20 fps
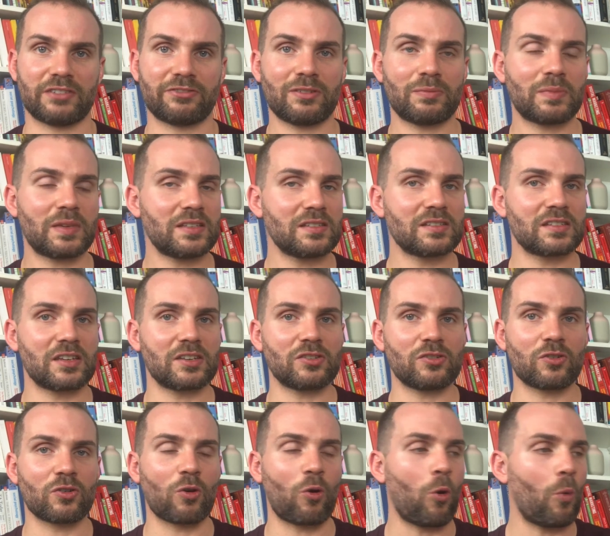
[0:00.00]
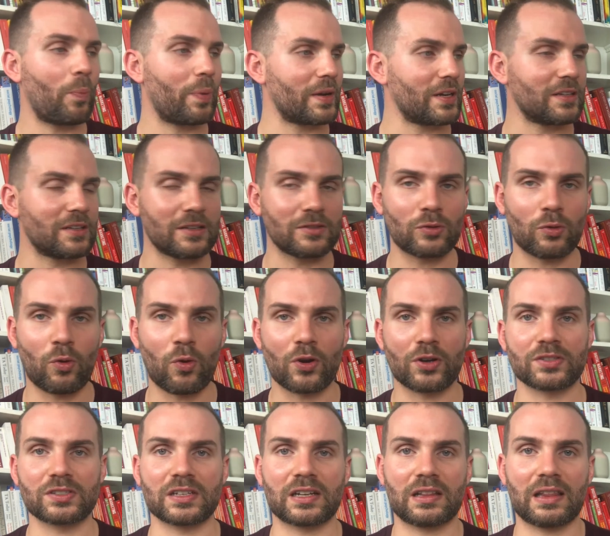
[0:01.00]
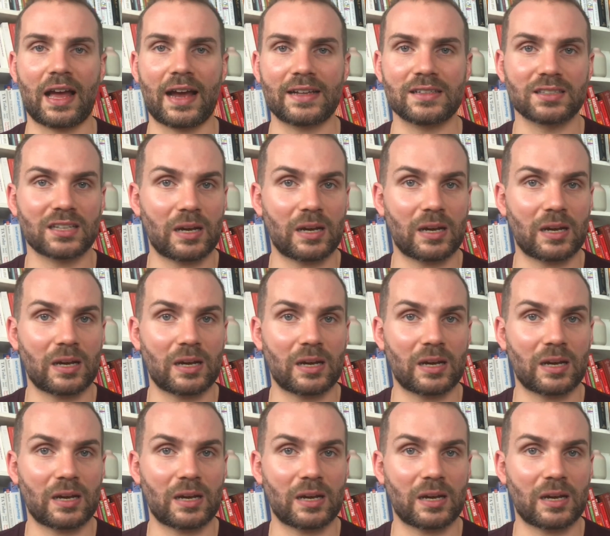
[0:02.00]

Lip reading: if it means that you're opening the door to clients